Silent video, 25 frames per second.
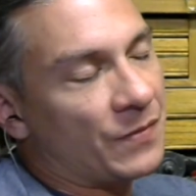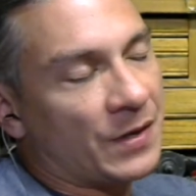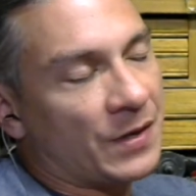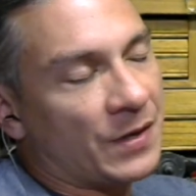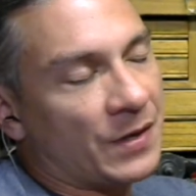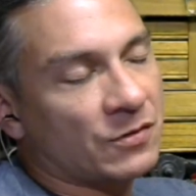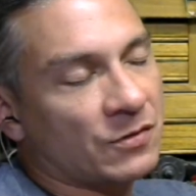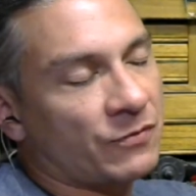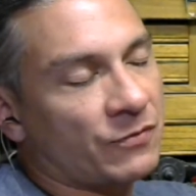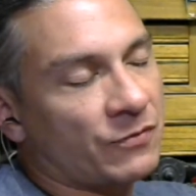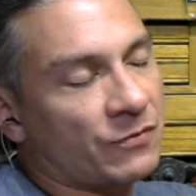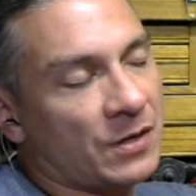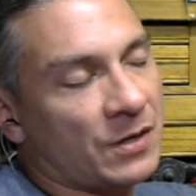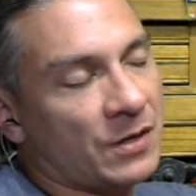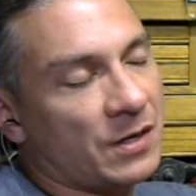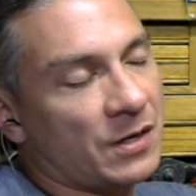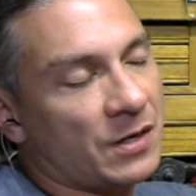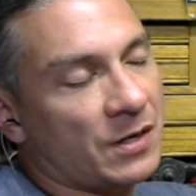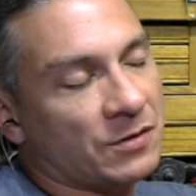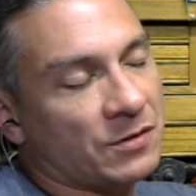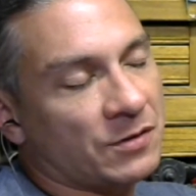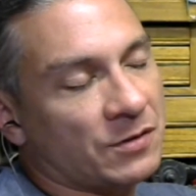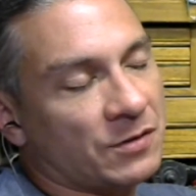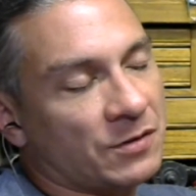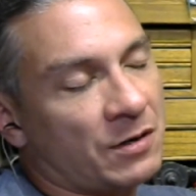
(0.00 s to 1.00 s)

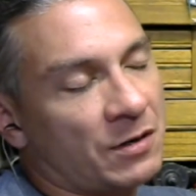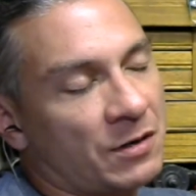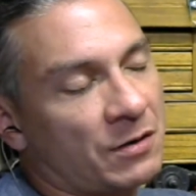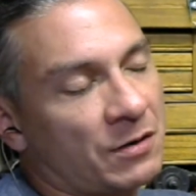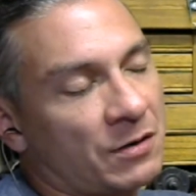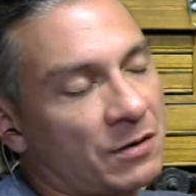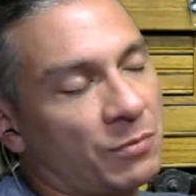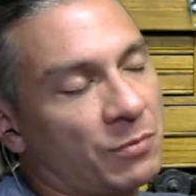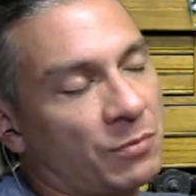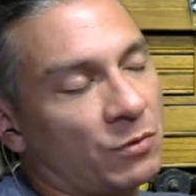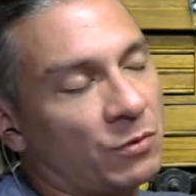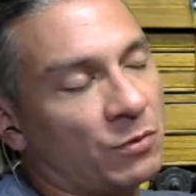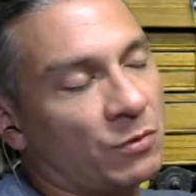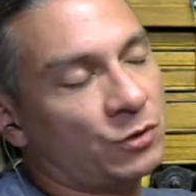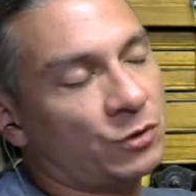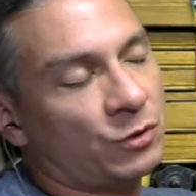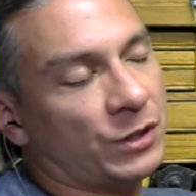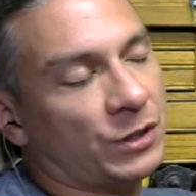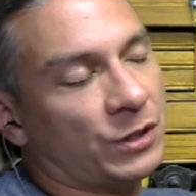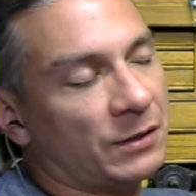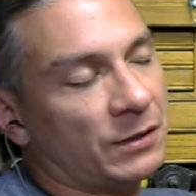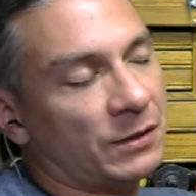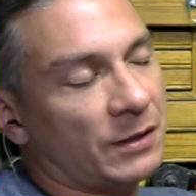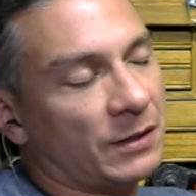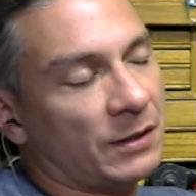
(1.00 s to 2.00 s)
it's utter
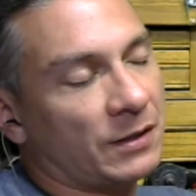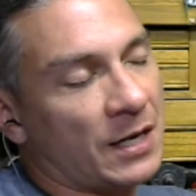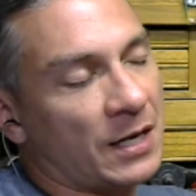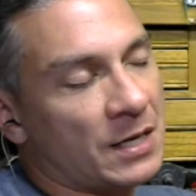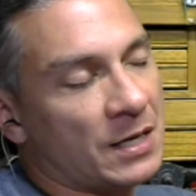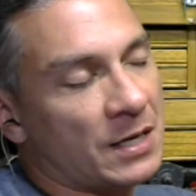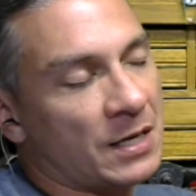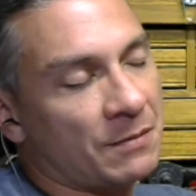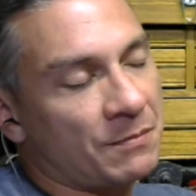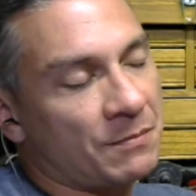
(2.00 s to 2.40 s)
bullshit. And